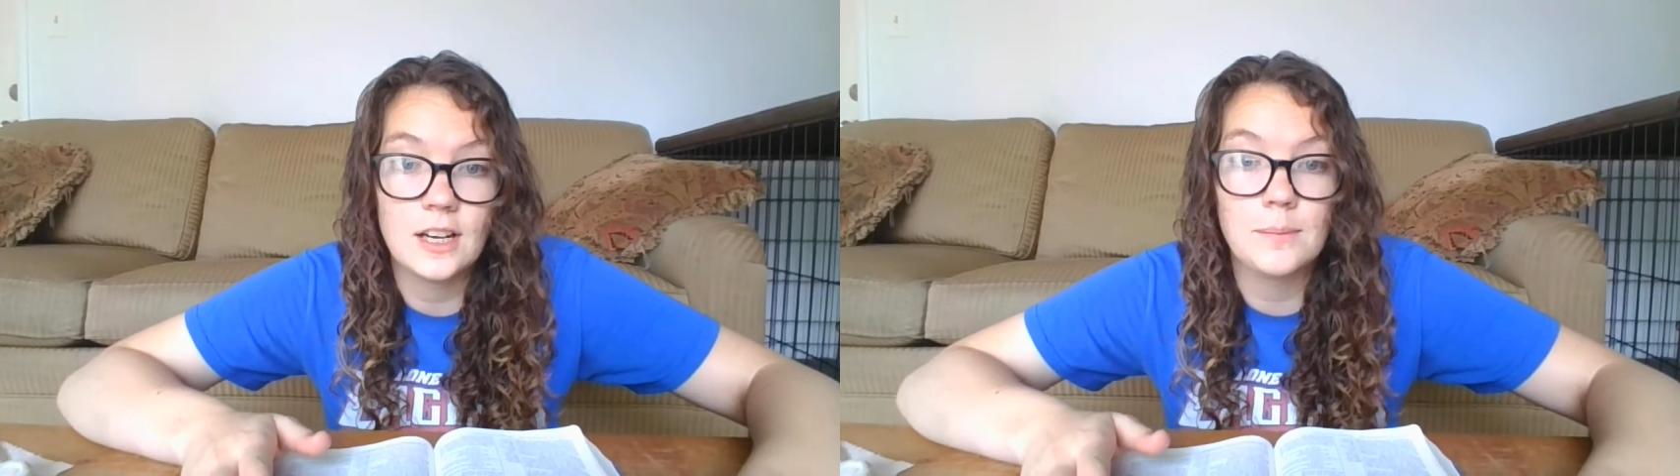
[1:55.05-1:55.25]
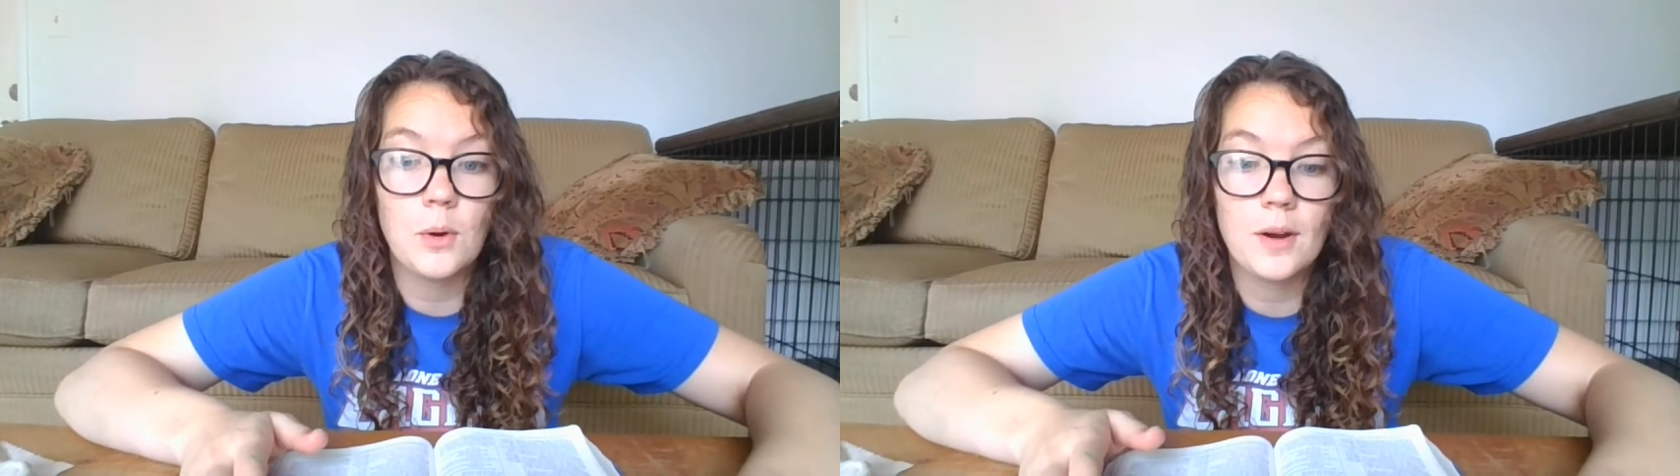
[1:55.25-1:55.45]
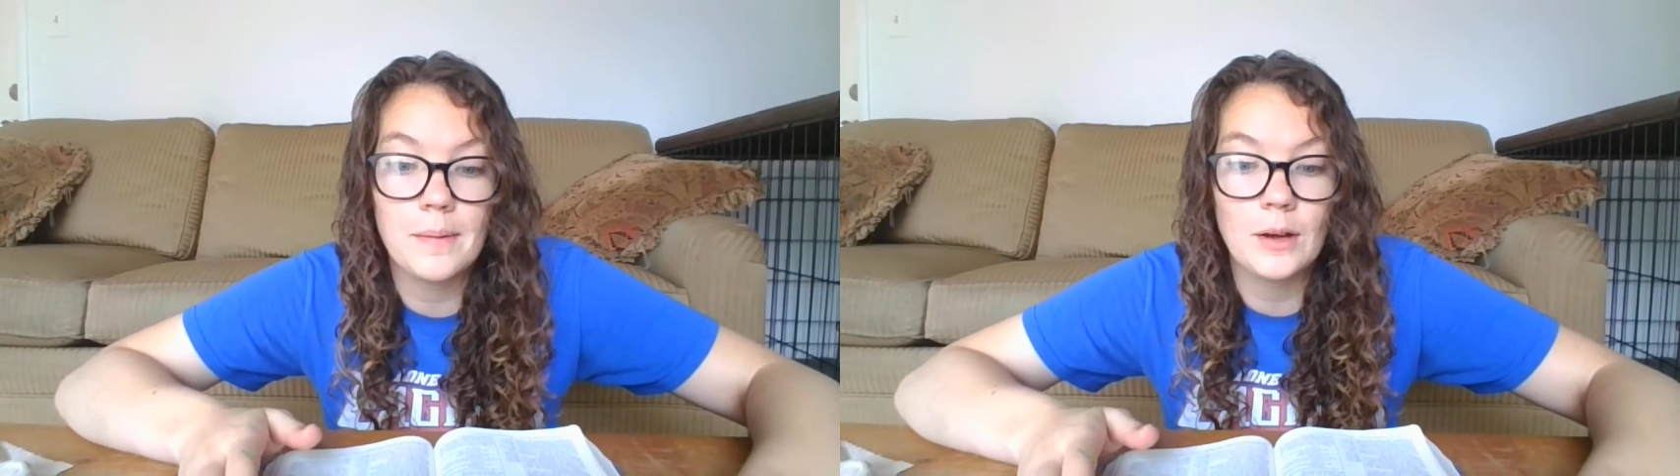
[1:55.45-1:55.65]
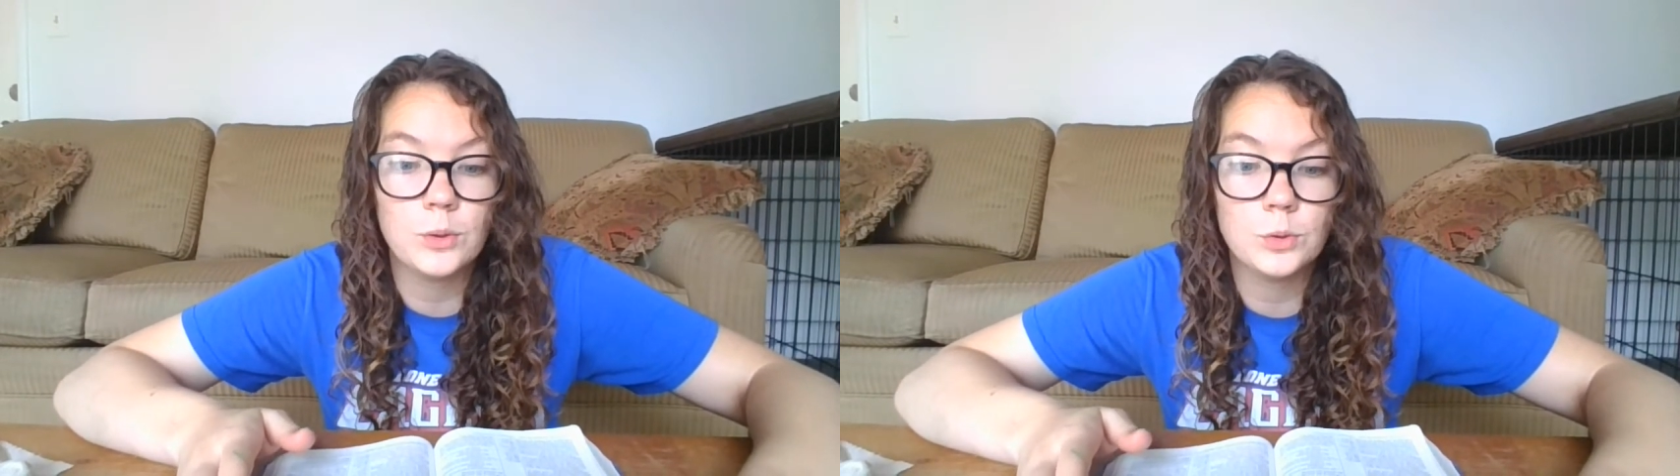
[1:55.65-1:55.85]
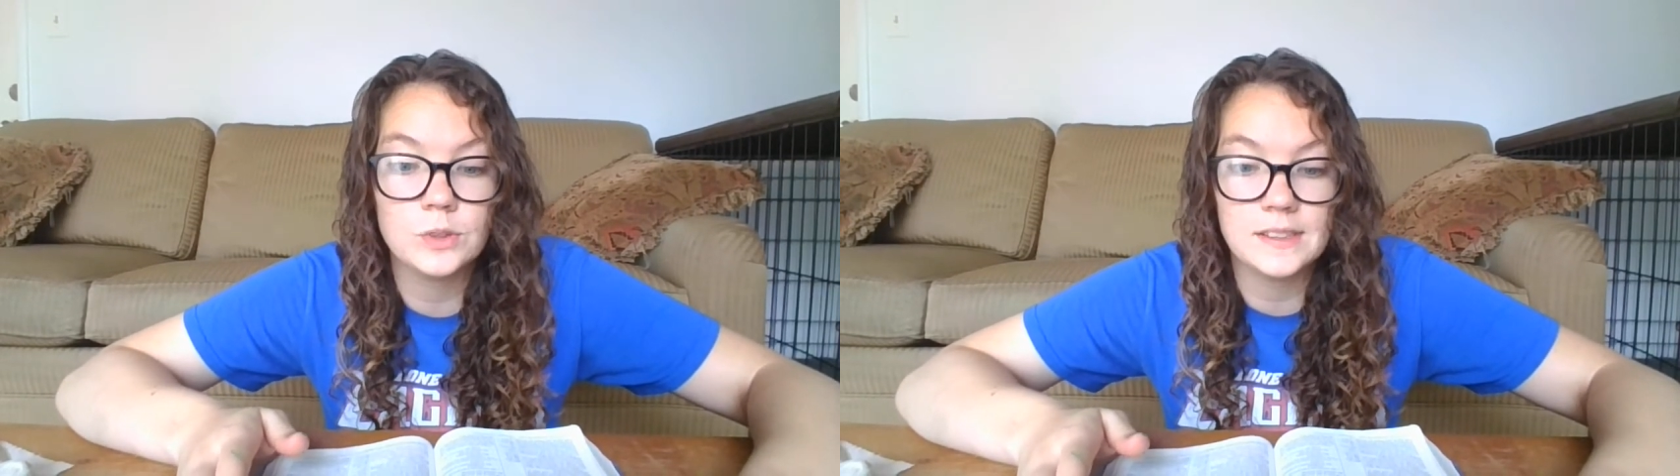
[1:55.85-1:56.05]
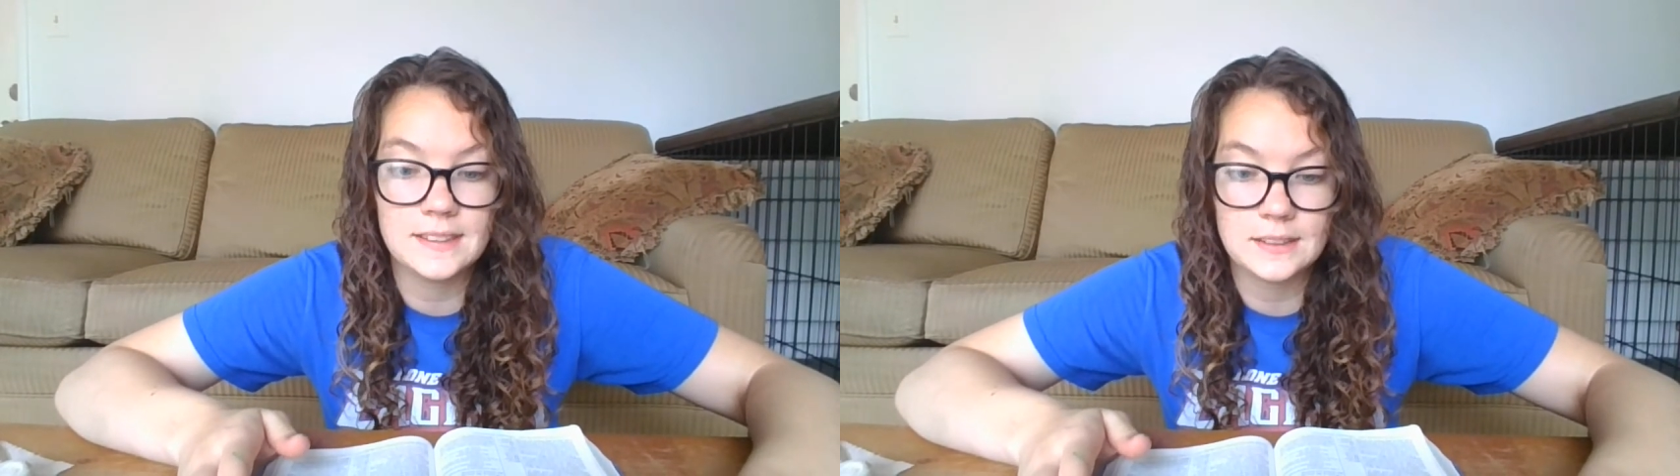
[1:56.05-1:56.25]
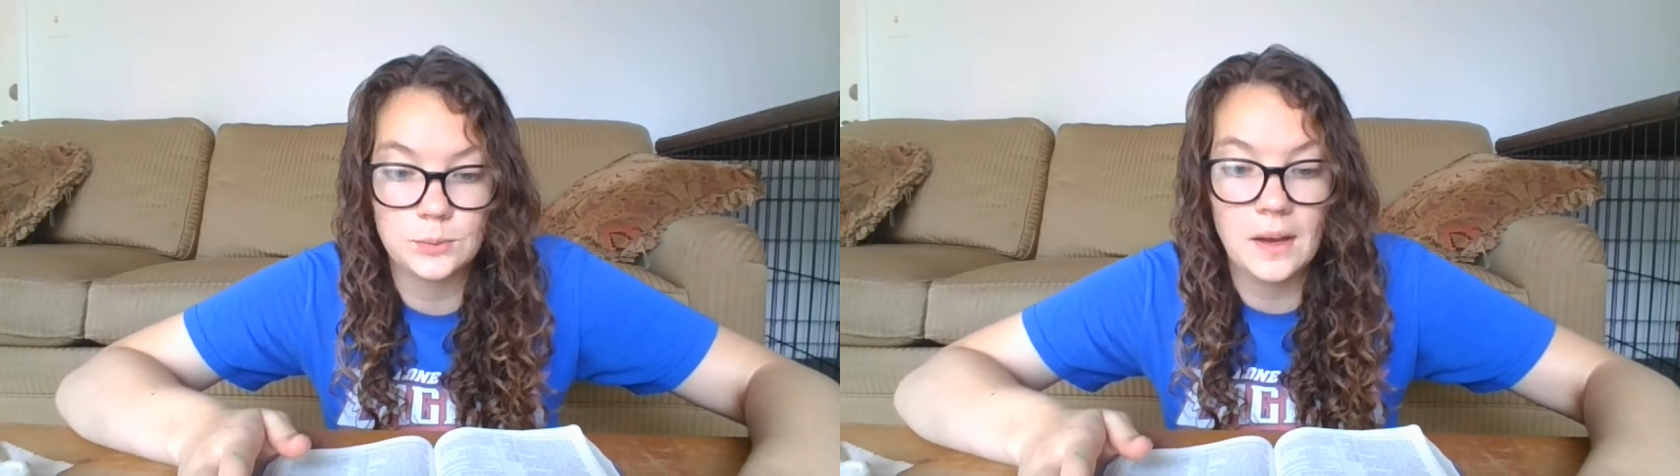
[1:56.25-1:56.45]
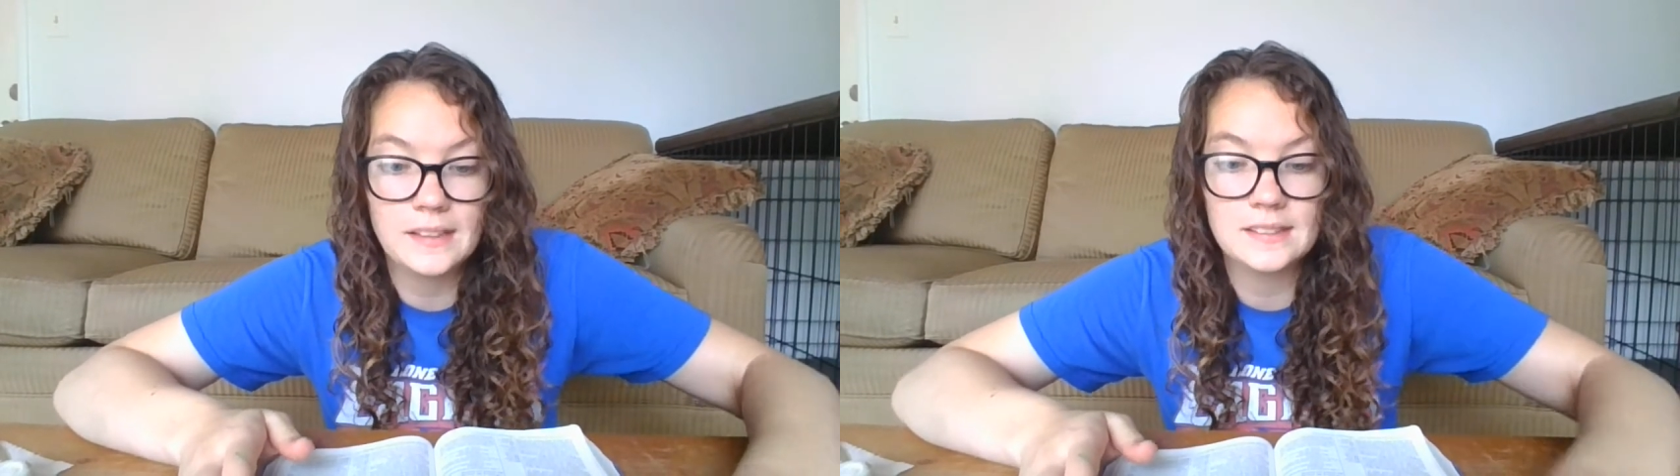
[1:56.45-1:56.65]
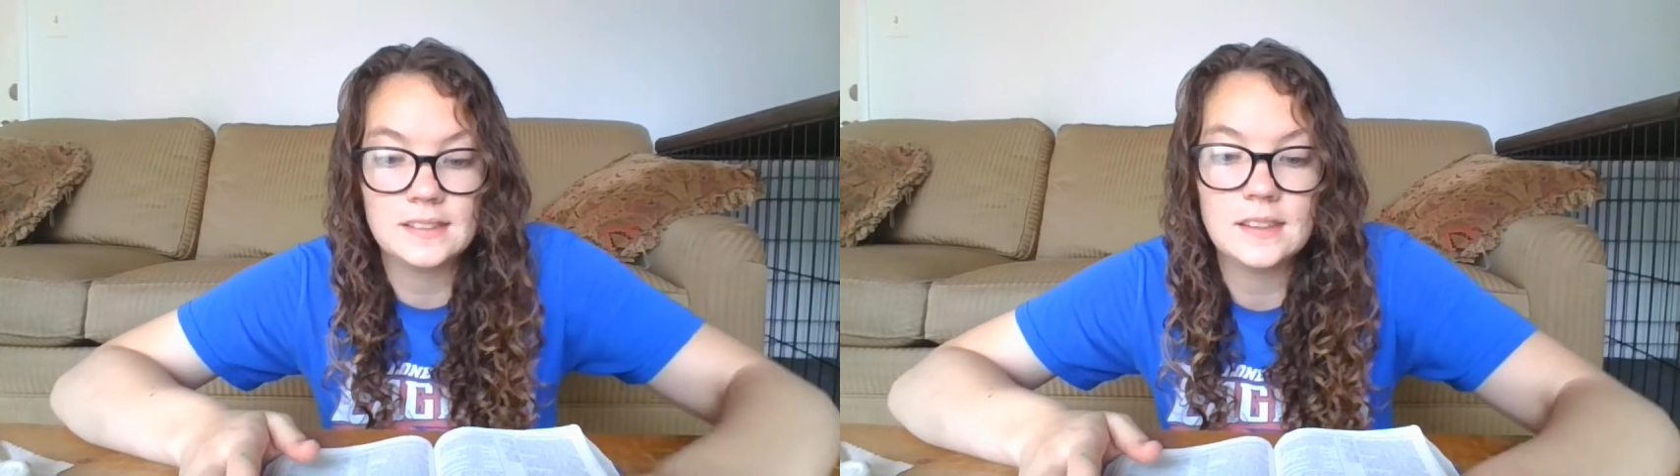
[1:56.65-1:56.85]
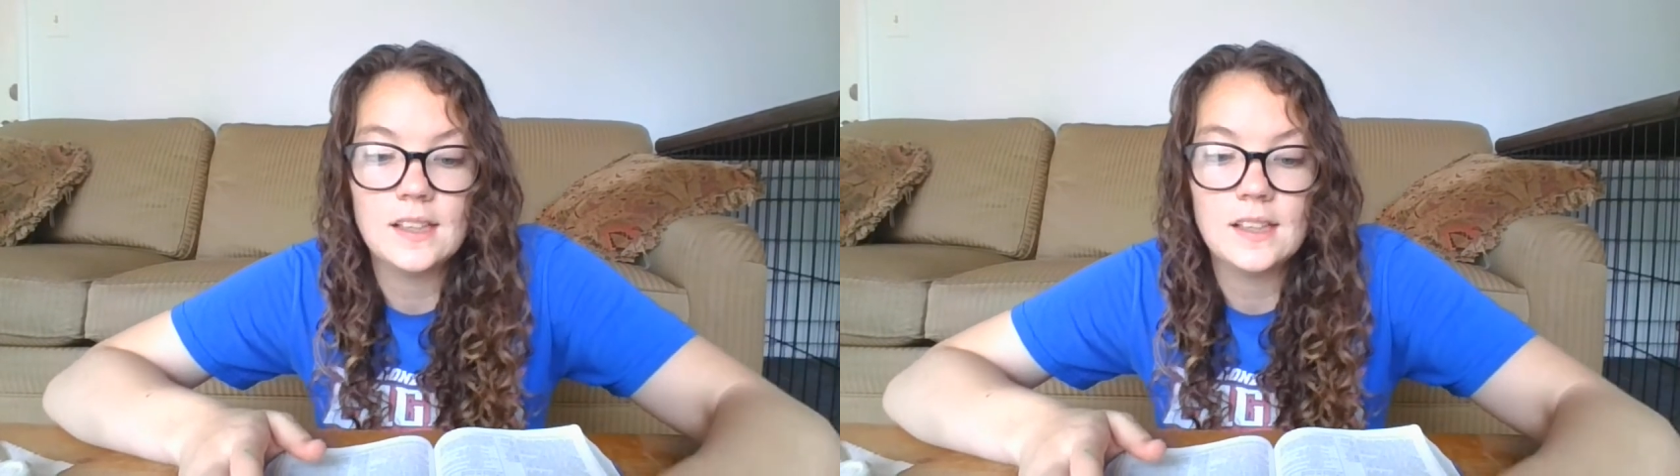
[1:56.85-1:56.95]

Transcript: more about who Jesus was.